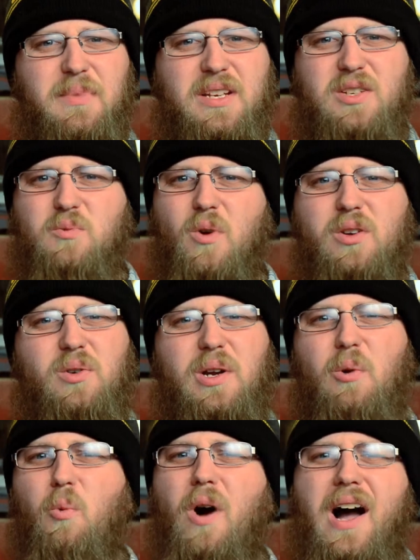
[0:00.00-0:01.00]
me just
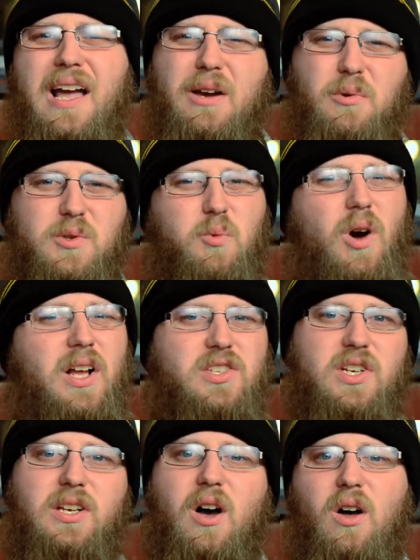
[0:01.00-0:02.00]
wondering why I was
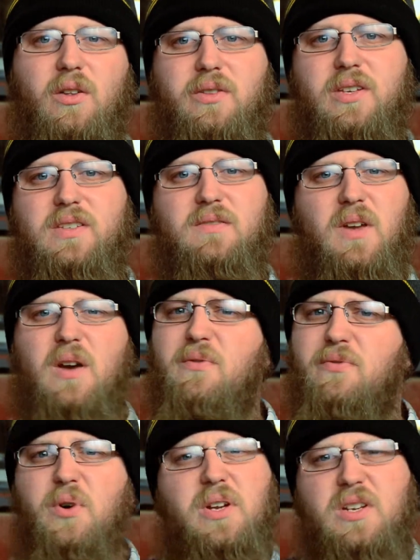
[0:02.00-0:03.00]
watching all this
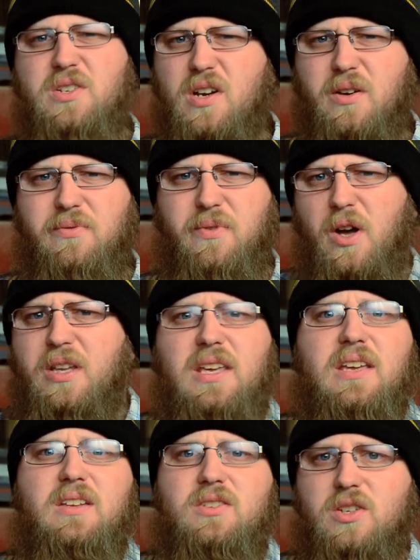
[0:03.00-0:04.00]
footage of a
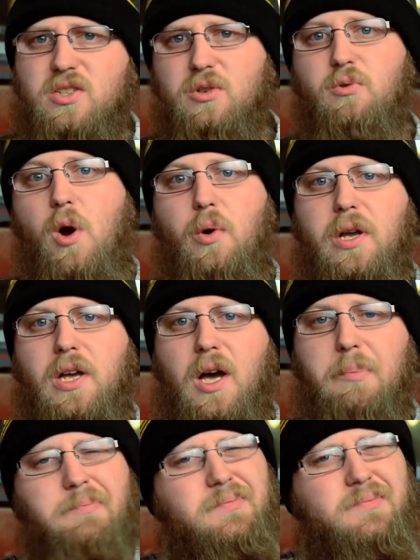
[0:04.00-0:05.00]
kid just growing
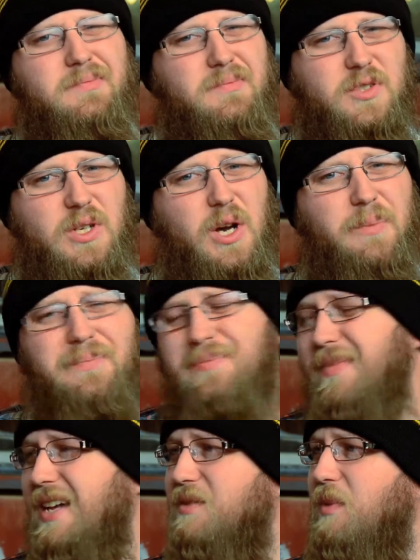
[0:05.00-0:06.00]
up. So
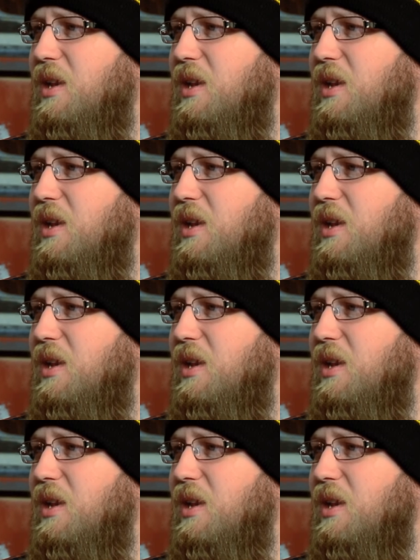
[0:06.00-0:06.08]
that's my